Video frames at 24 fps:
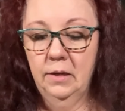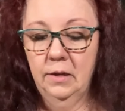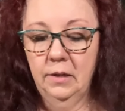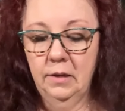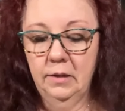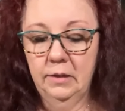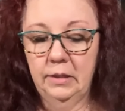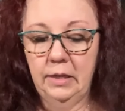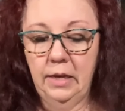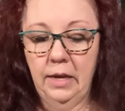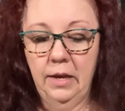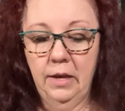
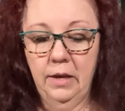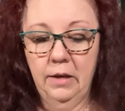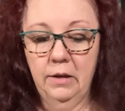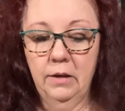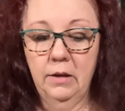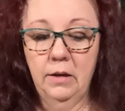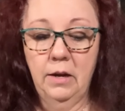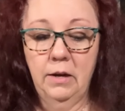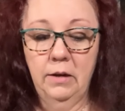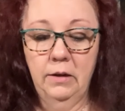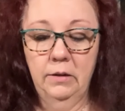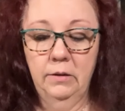because I,
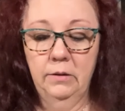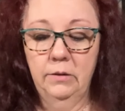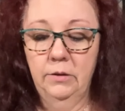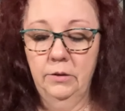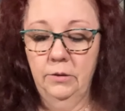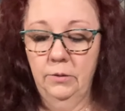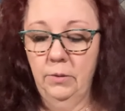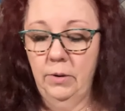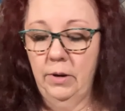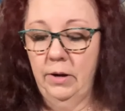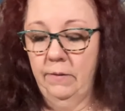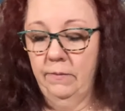I
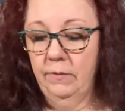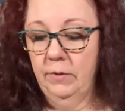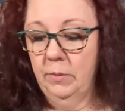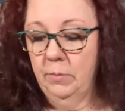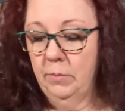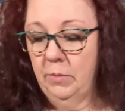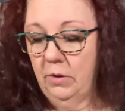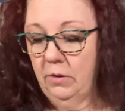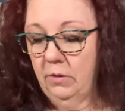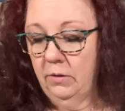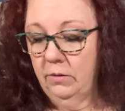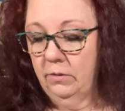do have
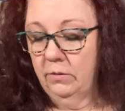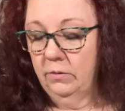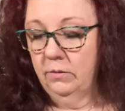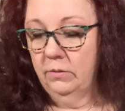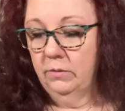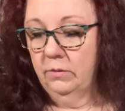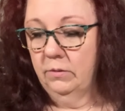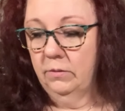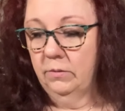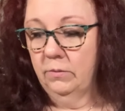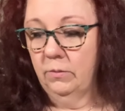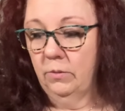them all
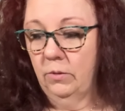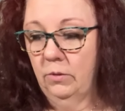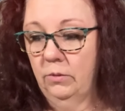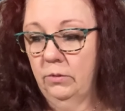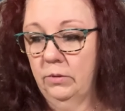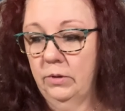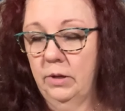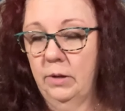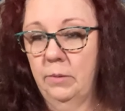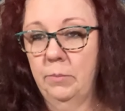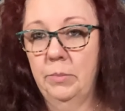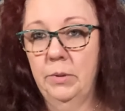
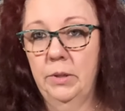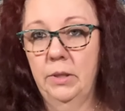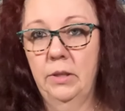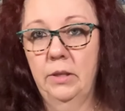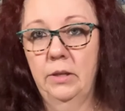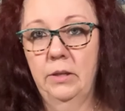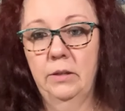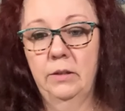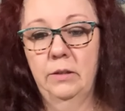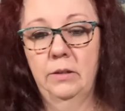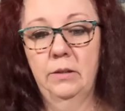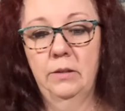rolled up in
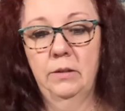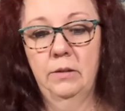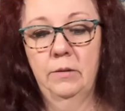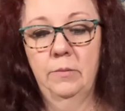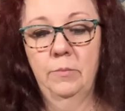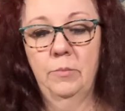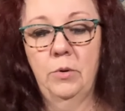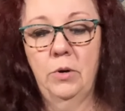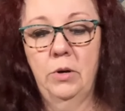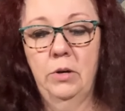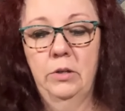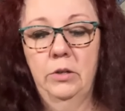this
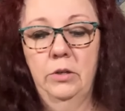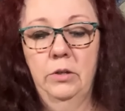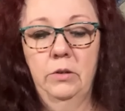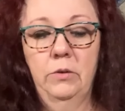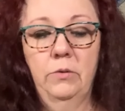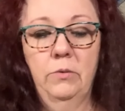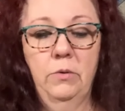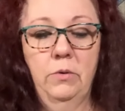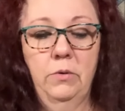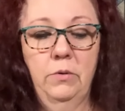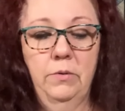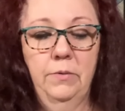project
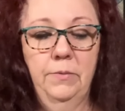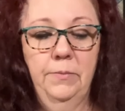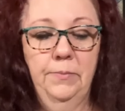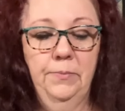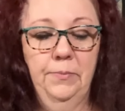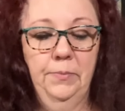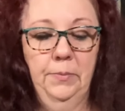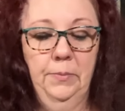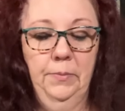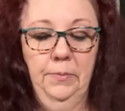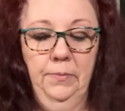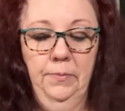roll.
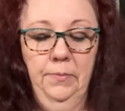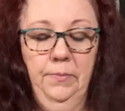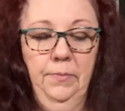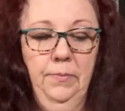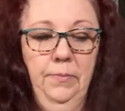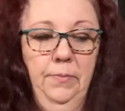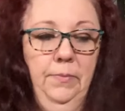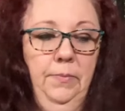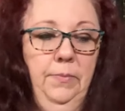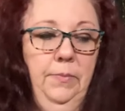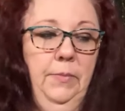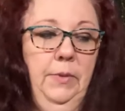
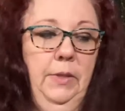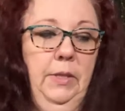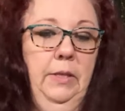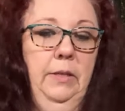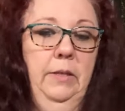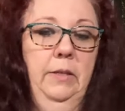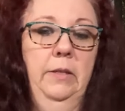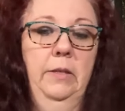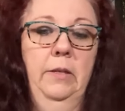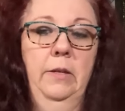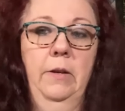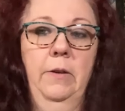
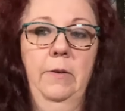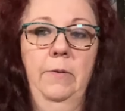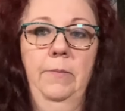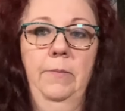So